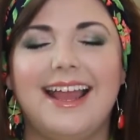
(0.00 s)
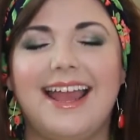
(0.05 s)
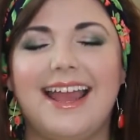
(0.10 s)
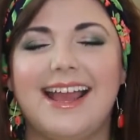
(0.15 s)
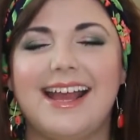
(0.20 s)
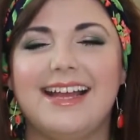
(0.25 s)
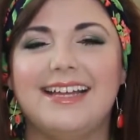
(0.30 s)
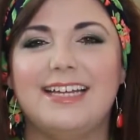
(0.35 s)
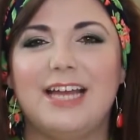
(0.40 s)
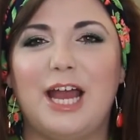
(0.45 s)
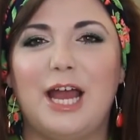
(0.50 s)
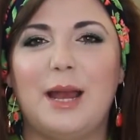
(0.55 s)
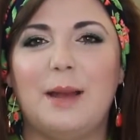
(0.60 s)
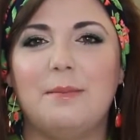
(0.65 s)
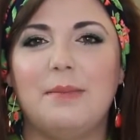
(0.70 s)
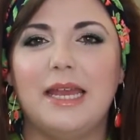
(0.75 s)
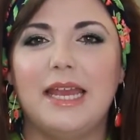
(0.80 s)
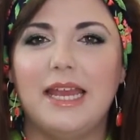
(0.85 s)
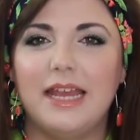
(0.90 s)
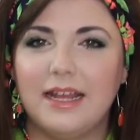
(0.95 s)

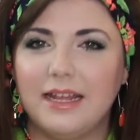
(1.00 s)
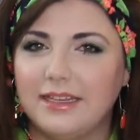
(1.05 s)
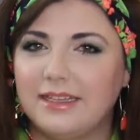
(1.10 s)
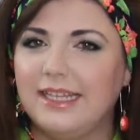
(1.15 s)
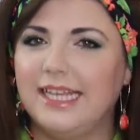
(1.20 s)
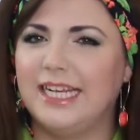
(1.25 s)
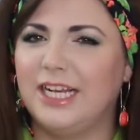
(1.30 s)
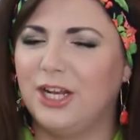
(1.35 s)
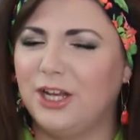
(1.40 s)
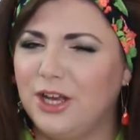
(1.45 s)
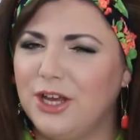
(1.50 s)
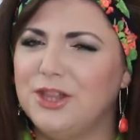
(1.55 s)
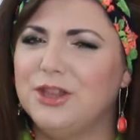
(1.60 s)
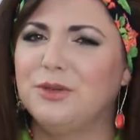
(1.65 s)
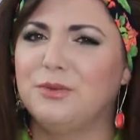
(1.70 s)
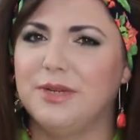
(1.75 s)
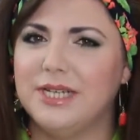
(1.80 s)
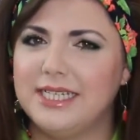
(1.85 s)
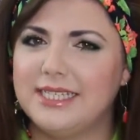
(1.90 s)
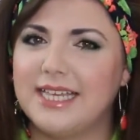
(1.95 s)
And like a good
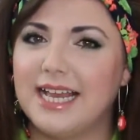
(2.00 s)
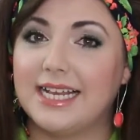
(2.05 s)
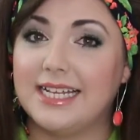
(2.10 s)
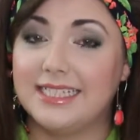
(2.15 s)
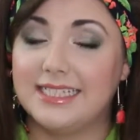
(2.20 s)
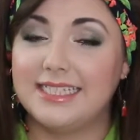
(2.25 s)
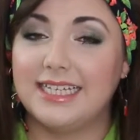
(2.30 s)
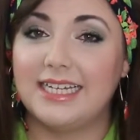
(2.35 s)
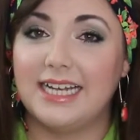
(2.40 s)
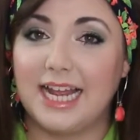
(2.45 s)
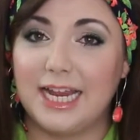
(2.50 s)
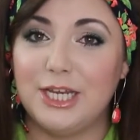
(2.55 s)
3 seconds in,